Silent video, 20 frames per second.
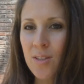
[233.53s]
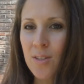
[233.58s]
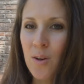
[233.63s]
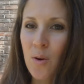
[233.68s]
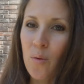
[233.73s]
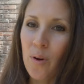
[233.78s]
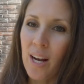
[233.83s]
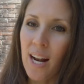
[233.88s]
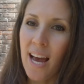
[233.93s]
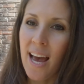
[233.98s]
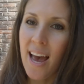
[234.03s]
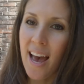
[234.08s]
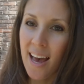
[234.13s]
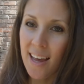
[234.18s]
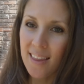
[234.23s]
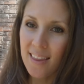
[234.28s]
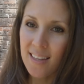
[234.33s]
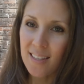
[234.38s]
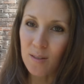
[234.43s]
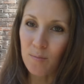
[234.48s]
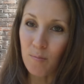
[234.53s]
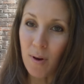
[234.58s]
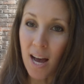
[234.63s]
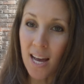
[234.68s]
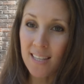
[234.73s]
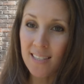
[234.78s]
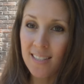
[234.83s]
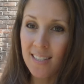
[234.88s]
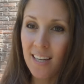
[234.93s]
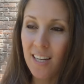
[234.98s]
So when I had this
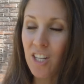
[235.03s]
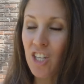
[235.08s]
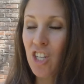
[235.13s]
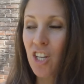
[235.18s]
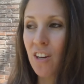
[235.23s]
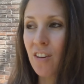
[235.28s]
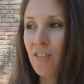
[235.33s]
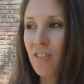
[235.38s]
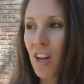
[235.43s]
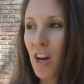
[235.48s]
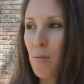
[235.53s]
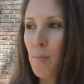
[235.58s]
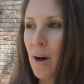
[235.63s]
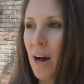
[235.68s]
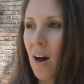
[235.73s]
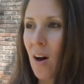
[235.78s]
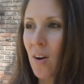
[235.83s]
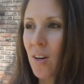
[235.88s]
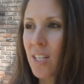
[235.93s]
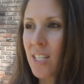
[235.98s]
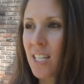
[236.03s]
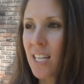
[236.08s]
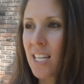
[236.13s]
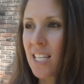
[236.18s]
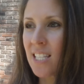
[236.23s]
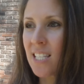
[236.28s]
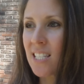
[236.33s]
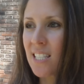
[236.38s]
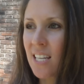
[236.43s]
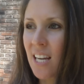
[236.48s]
mindset shift about,
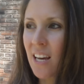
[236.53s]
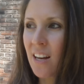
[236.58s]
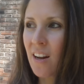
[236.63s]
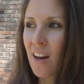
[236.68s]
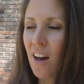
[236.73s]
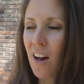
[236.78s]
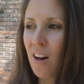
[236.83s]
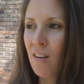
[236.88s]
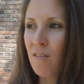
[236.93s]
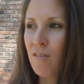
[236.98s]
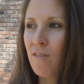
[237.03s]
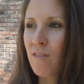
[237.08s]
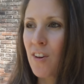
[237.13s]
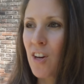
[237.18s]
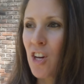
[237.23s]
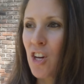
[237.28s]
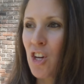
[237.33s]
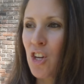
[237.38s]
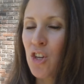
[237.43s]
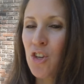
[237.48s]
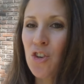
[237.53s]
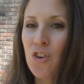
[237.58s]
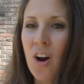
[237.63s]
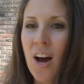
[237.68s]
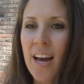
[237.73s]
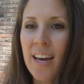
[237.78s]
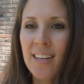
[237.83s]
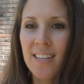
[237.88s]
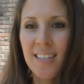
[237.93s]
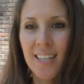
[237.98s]
instead of
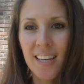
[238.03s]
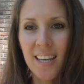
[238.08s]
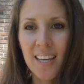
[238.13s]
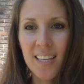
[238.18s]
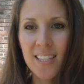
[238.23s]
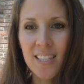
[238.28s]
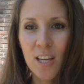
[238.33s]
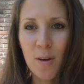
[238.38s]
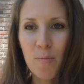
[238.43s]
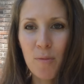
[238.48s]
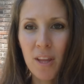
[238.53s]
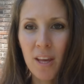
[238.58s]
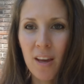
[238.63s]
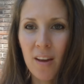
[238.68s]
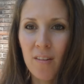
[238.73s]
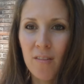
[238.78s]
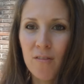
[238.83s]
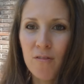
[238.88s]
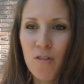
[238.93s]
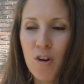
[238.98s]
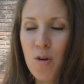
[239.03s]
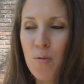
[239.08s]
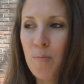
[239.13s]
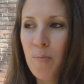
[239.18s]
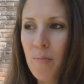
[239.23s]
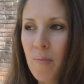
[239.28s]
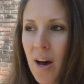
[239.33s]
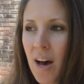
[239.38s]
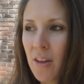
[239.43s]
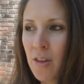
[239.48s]
trying to get something
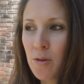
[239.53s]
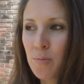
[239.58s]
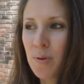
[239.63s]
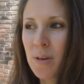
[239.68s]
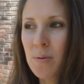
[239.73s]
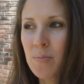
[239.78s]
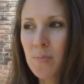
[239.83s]
from other